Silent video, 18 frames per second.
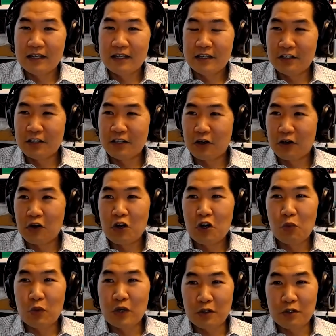
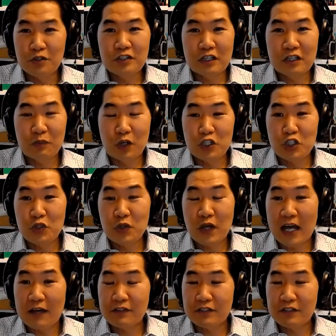we're interested in what
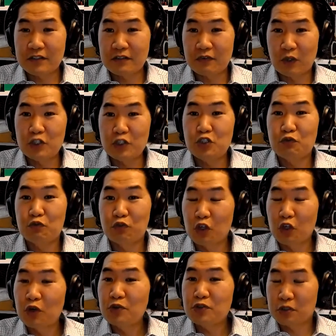you've
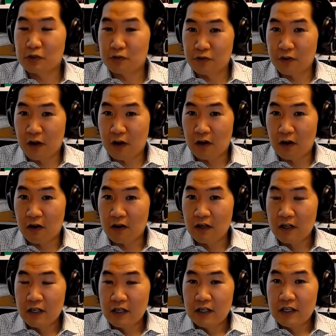learned so far
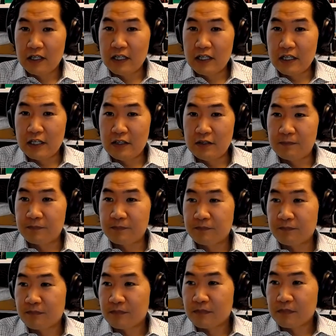in
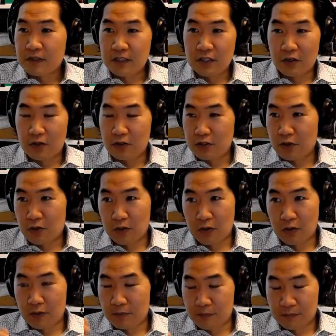
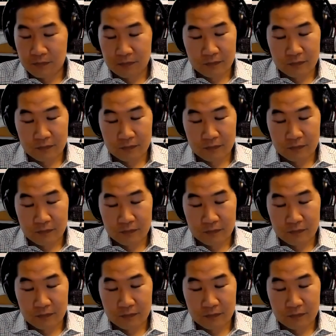your